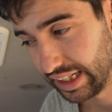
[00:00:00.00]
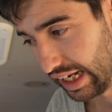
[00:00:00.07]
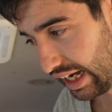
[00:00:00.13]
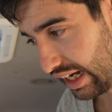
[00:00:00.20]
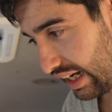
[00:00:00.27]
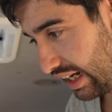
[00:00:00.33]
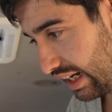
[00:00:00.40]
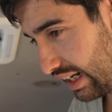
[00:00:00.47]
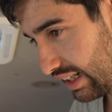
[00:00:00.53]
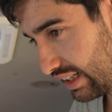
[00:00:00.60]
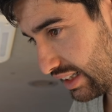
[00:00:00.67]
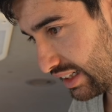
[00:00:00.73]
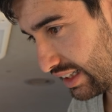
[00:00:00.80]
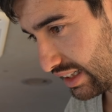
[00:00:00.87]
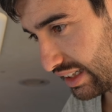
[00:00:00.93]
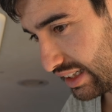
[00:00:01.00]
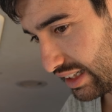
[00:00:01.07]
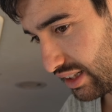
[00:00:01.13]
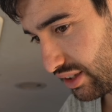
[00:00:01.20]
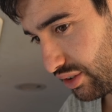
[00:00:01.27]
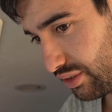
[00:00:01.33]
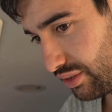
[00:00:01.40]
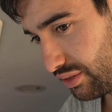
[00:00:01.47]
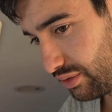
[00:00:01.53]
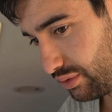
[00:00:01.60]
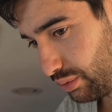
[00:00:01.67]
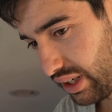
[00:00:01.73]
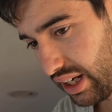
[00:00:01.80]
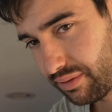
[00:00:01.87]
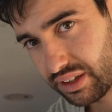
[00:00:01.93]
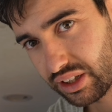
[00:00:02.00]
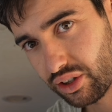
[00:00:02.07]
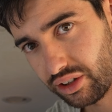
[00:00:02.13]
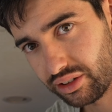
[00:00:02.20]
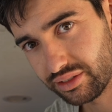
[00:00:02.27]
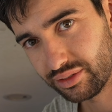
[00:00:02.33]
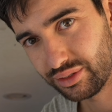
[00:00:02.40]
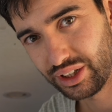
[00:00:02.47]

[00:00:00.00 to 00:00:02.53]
Uh, we haven't got